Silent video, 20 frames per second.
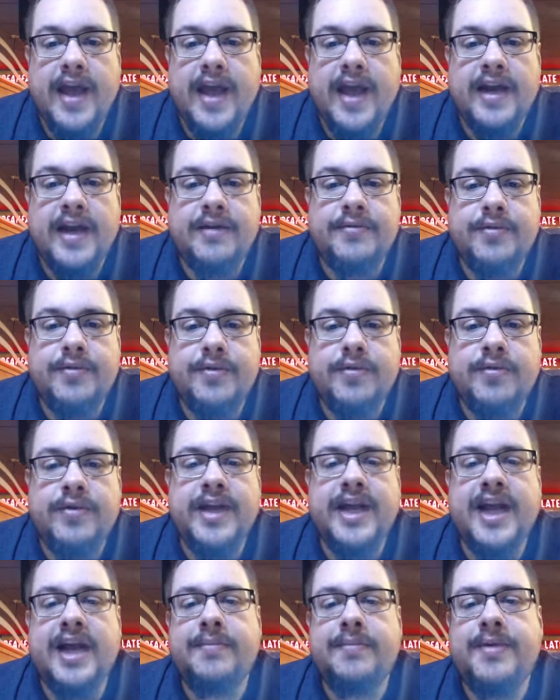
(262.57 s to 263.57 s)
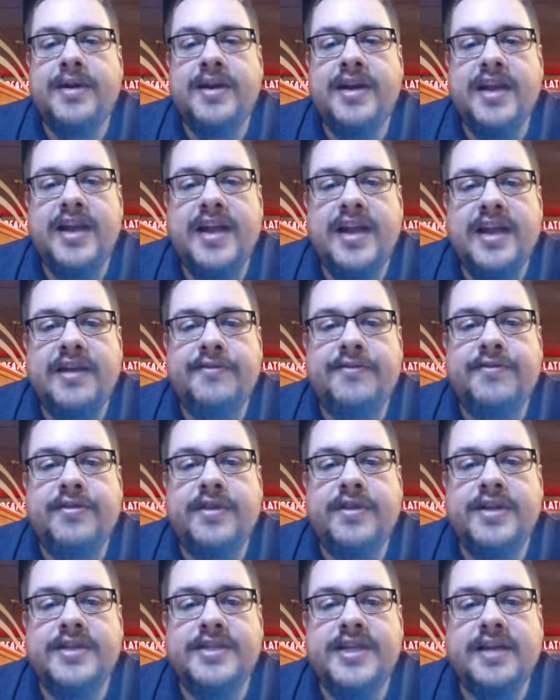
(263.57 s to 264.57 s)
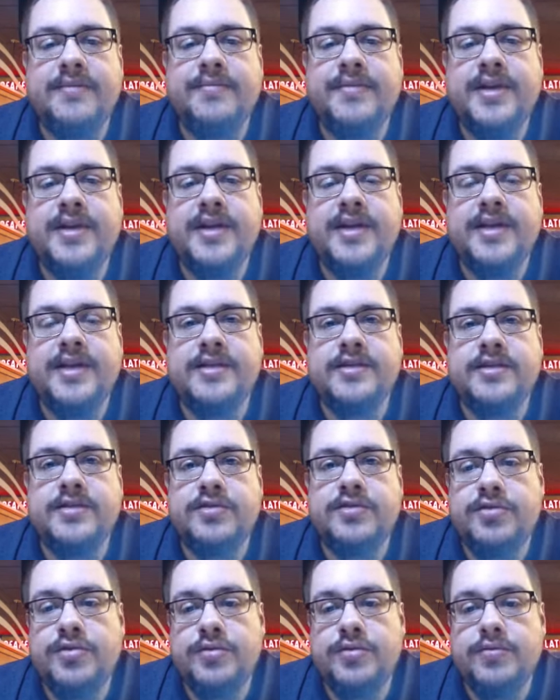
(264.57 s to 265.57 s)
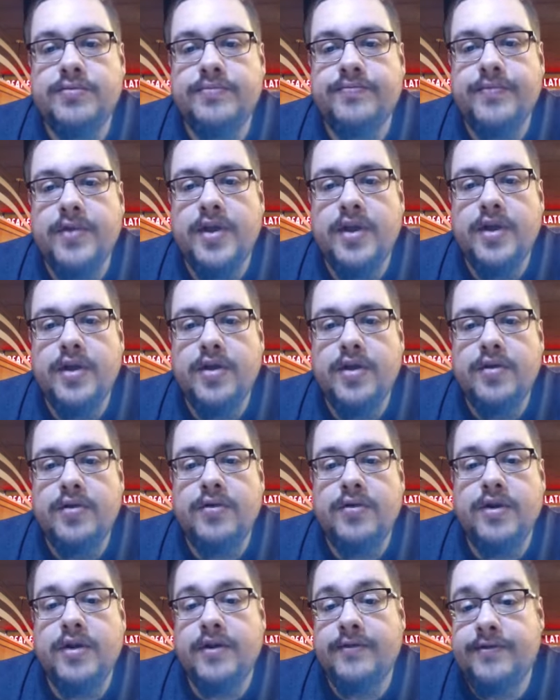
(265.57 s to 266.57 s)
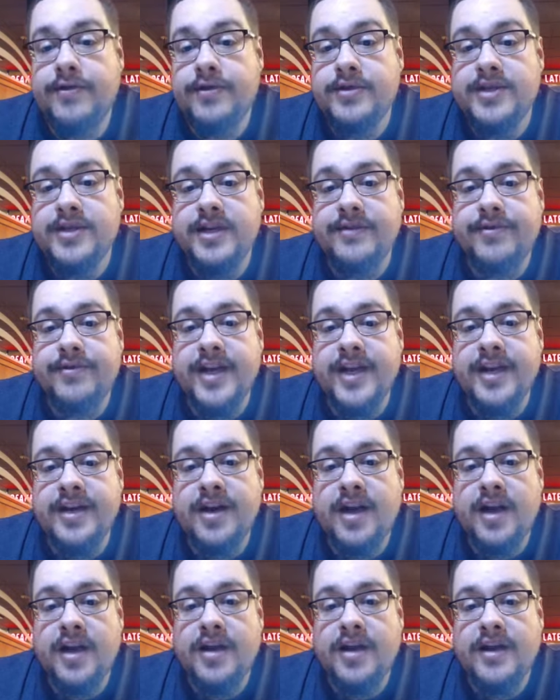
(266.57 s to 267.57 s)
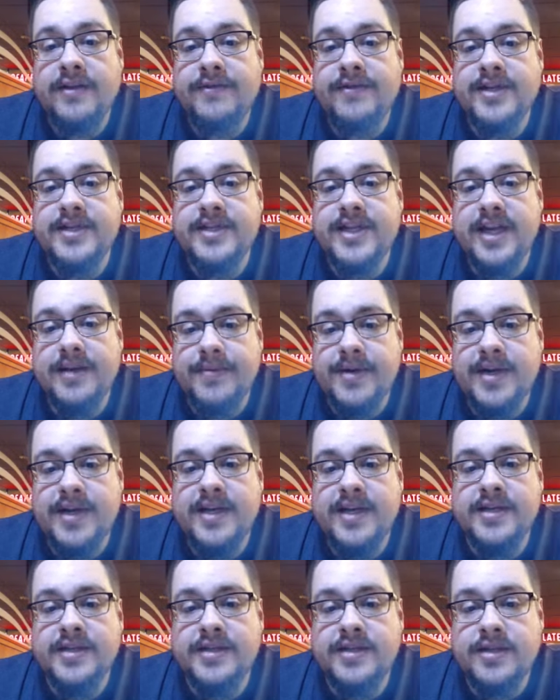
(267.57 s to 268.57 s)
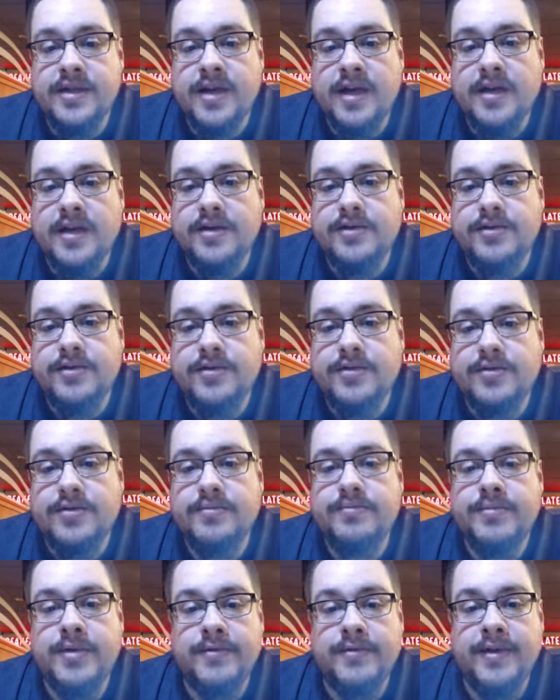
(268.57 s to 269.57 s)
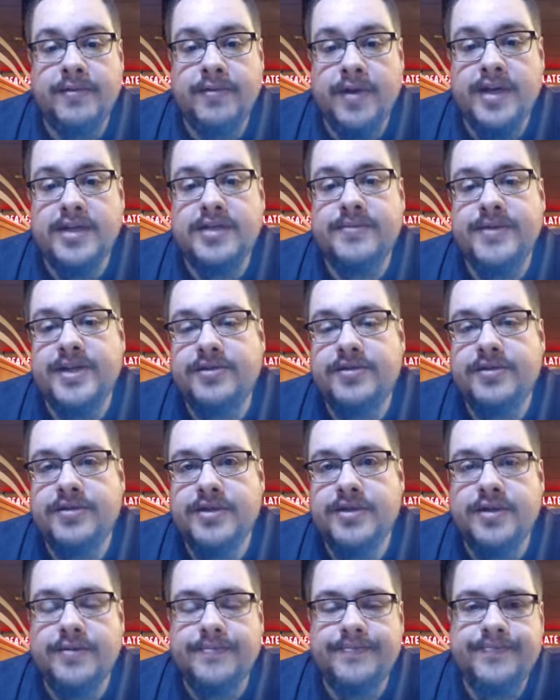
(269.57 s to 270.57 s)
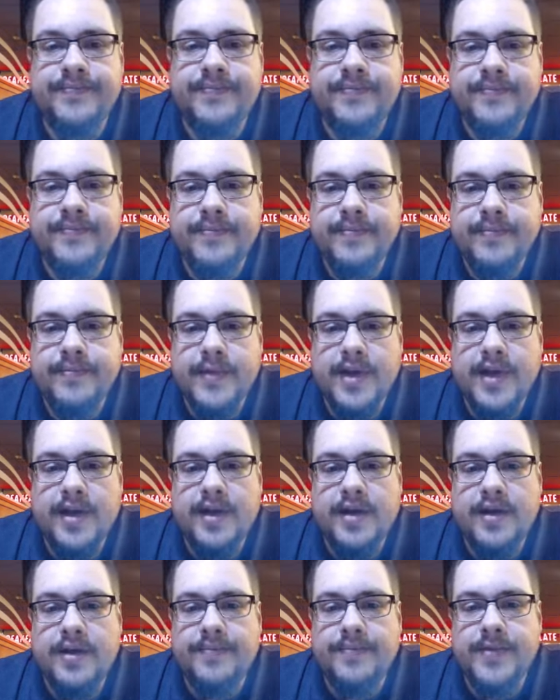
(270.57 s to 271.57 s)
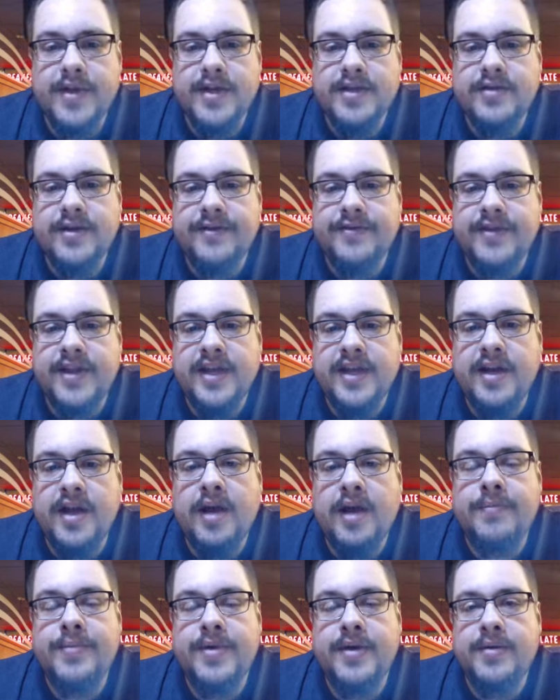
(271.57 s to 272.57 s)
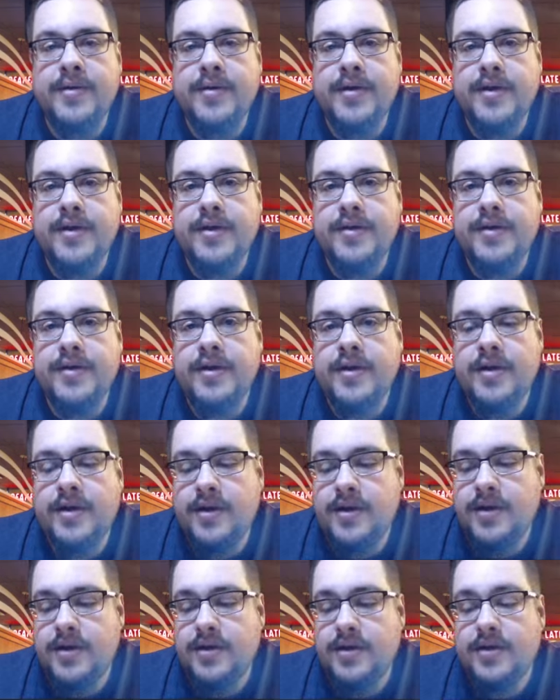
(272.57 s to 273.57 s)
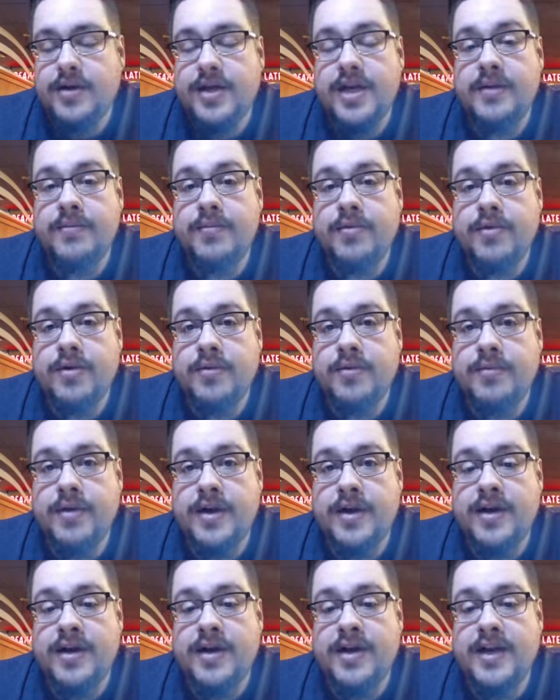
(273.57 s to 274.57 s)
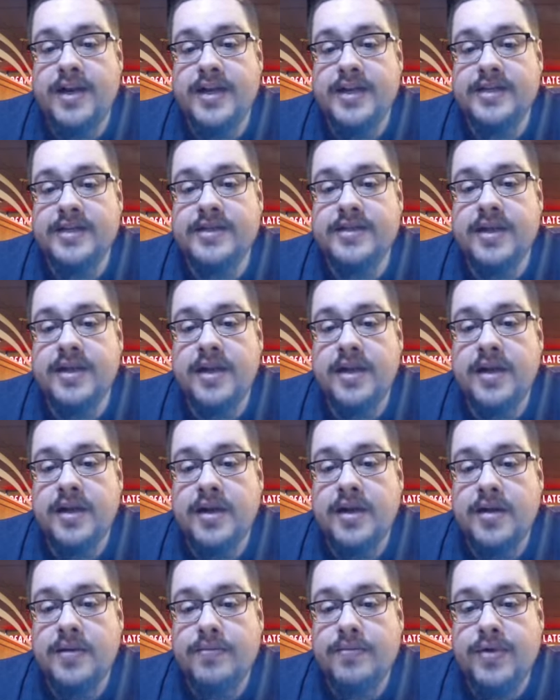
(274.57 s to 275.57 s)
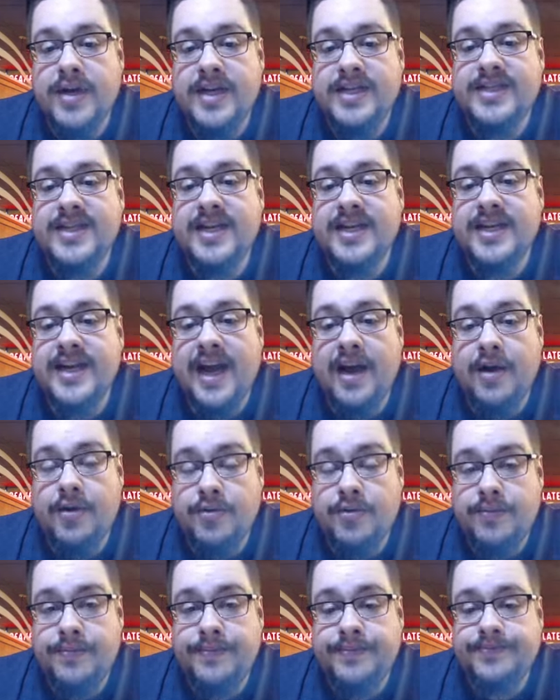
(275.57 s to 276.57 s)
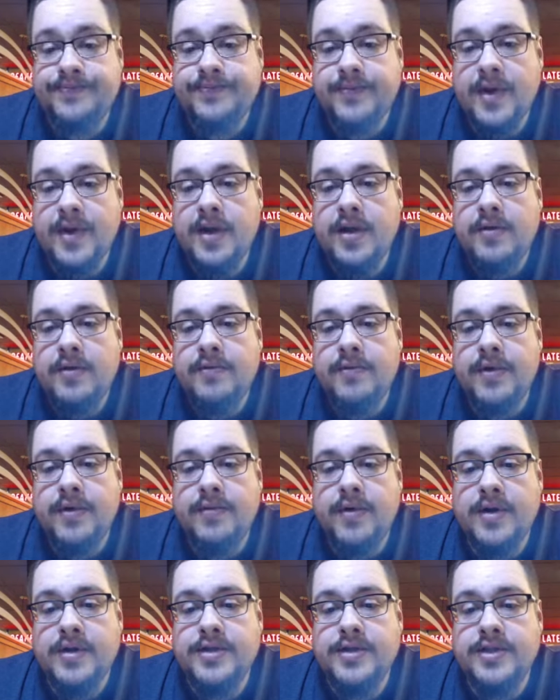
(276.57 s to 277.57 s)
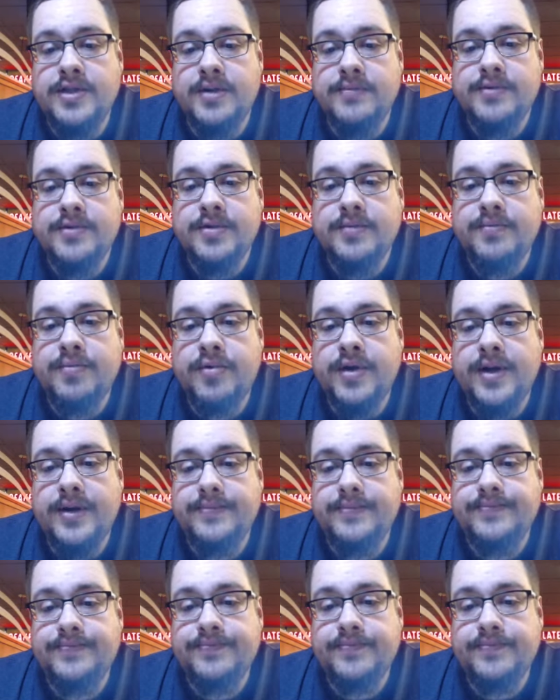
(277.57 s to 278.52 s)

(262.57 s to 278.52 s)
and it will only happen if the statement is true or conversely if we hit not if the statement is not true but we want it to be true so um, so if the up uh, keyboard button is pressed down we want to jump to a point